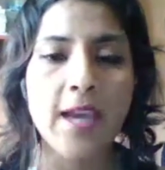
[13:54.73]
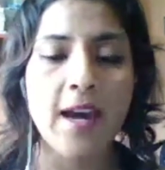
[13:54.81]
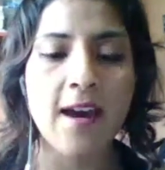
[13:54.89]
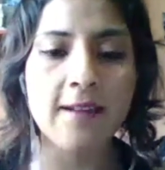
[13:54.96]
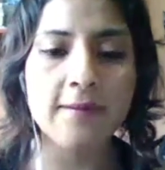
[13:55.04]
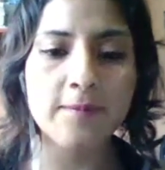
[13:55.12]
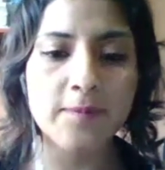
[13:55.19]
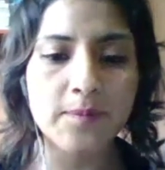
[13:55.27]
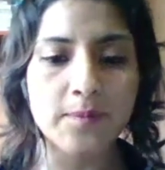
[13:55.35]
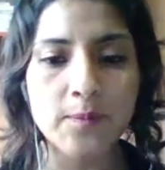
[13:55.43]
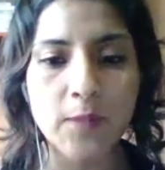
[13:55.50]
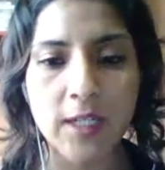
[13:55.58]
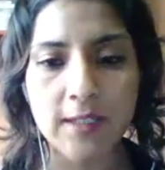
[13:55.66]
And
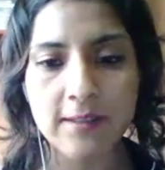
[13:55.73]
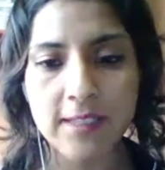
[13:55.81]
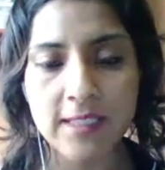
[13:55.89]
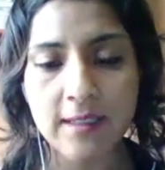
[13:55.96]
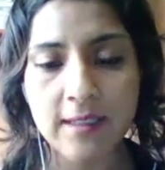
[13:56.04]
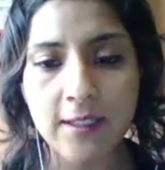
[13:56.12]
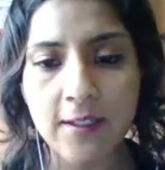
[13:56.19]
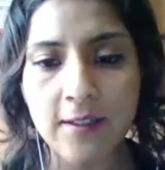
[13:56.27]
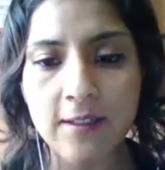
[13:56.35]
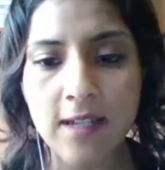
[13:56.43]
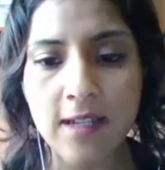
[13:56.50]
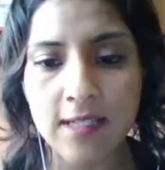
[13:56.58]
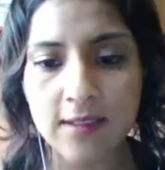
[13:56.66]
well, the
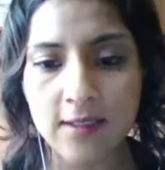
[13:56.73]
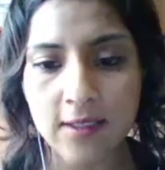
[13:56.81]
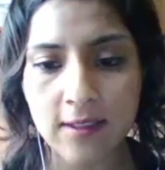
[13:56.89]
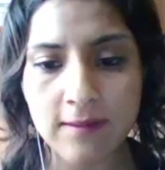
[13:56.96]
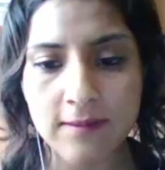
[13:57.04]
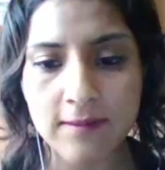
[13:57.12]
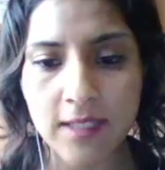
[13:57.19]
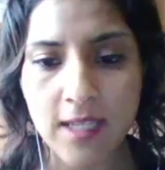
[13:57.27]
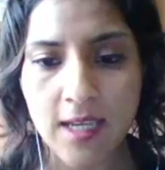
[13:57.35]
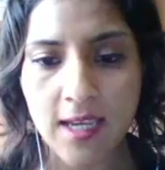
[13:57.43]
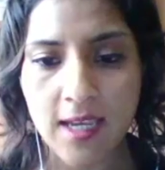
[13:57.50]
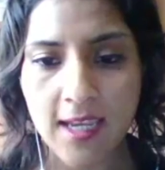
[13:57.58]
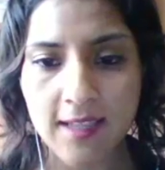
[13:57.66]
second lesson,
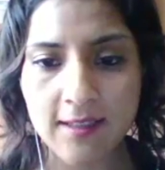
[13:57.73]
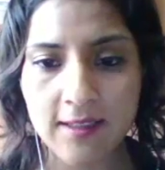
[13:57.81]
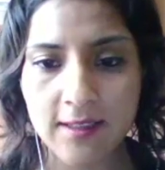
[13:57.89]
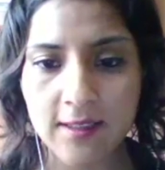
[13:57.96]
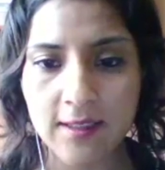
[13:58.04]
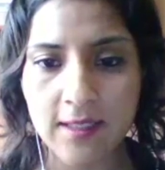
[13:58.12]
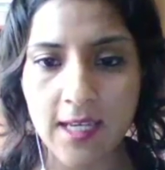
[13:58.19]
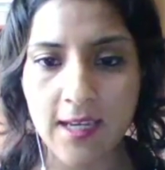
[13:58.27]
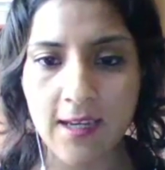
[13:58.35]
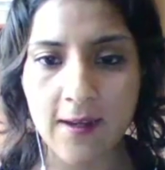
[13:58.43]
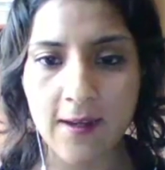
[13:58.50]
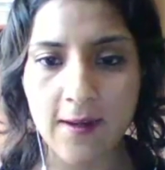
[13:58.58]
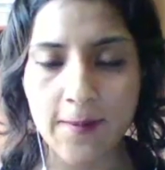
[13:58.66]
it's
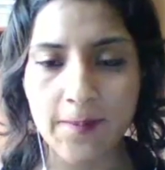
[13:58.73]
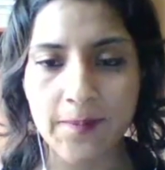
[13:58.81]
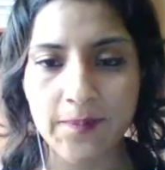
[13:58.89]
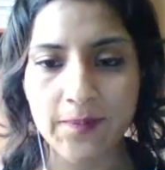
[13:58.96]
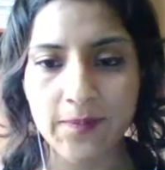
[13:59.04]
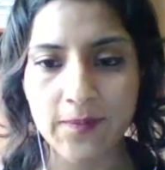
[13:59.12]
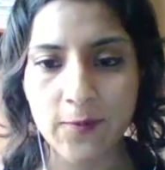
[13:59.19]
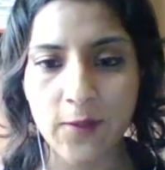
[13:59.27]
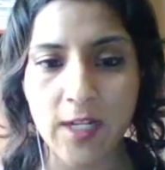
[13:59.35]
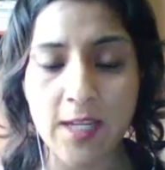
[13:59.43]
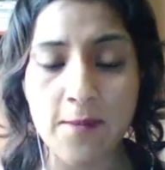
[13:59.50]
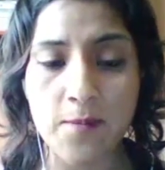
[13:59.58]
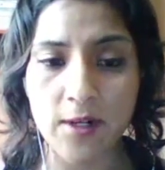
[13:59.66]
really
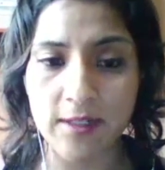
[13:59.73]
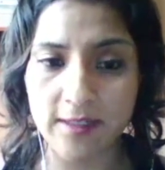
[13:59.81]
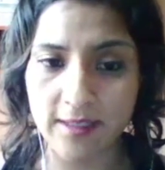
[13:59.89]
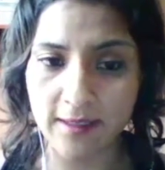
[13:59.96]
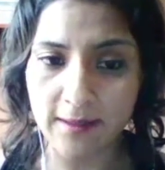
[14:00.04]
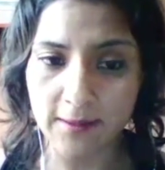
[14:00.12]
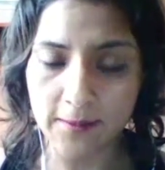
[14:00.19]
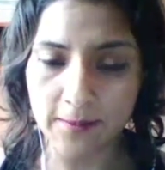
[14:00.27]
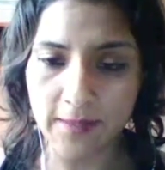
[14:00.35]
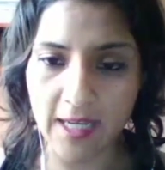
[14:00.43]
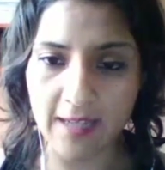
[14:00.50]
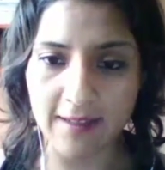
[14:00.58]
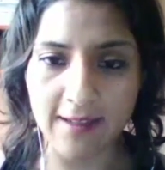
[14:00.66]
important,
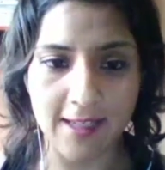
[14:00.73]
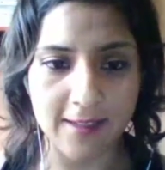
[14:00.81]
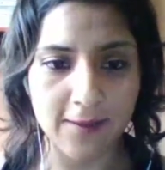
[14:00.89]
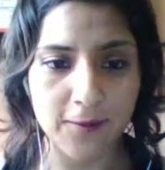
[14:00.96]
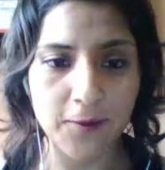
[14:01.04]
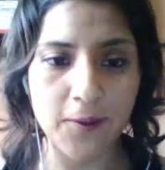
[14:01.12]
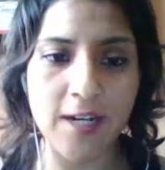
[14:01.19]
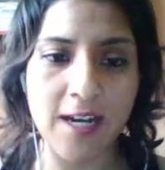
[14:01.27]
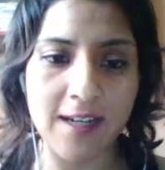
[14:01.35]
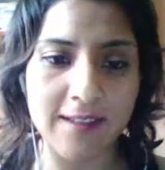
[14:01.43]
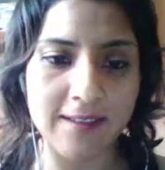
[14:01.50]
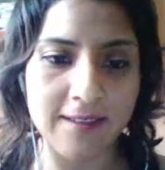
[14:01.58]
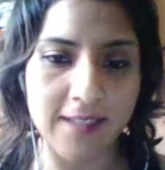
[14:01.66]
at least for
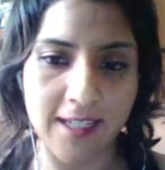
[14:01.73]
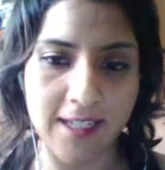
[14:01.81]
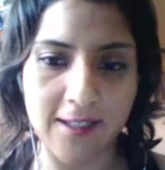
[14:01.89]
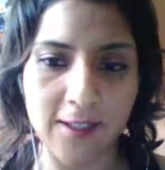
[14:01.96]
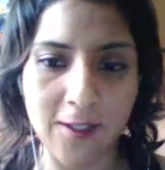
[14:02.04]
us, the